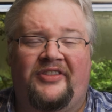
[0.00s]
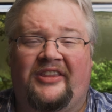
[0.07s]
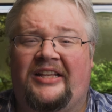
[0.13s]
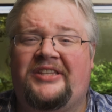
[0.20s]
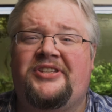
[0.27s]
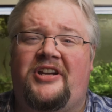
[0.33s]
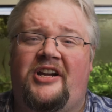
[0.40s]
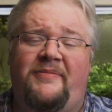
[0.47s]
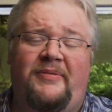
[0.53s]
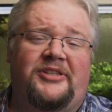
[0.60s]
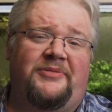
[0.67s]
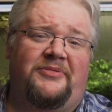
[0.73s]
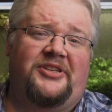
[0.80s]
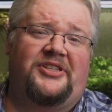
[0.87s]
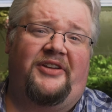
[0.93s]
let's talk about
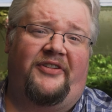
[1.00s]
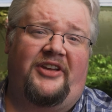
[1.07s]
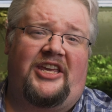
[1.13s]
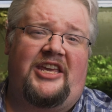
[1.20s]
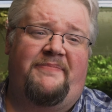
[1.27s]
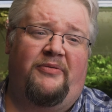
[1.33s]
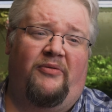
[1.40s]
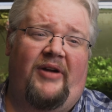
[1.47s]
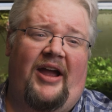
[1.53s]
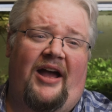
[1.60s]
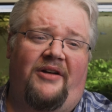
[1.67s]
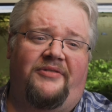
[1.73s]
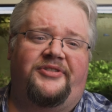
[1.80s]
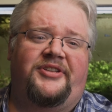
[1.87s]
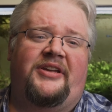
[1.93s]
some of the stuff I keep
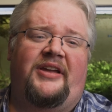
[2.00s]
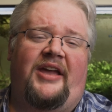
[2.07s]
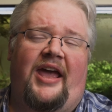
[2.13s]
around